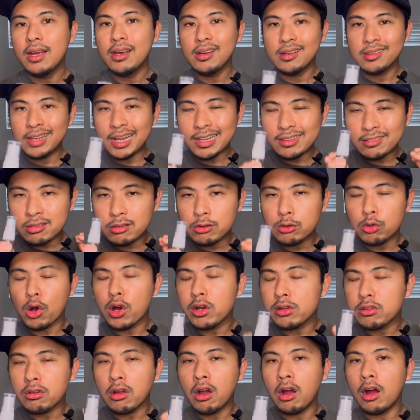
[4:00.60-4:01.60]
that
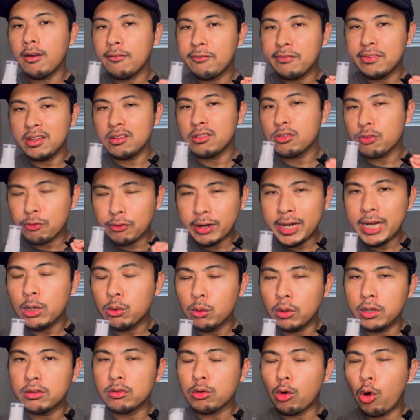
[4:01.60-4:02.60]
starts off this
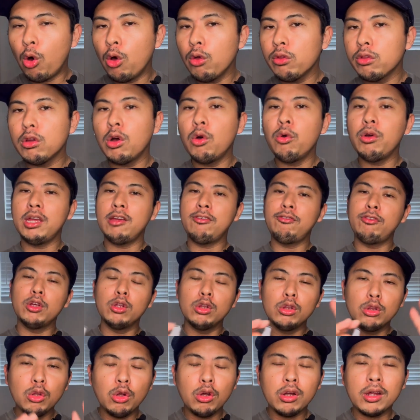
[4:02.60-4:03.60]
fragrance. Although if you
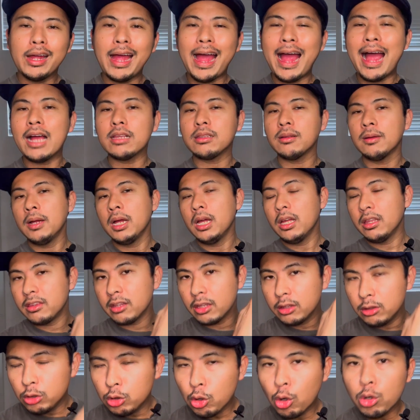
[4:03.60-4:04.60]
look at the
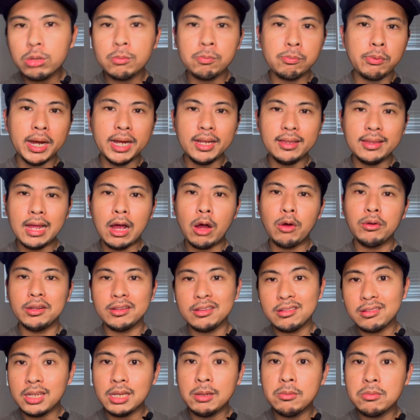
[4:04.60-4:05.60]
note breakdown, it
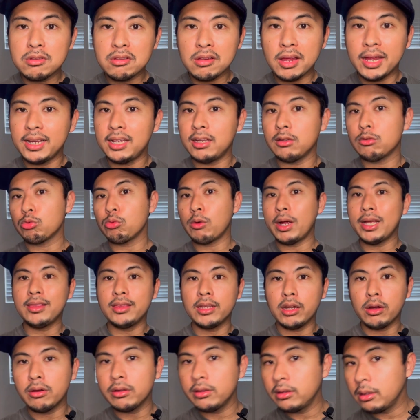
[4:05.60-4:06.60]
seems like it's right
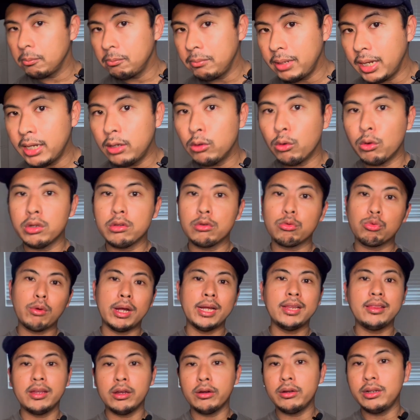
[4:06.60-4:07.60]
there in the mid or it's
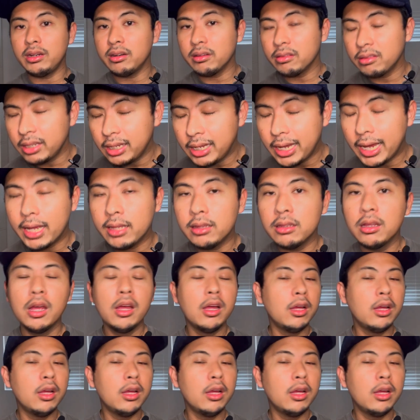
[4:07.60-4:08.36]
right there near the end.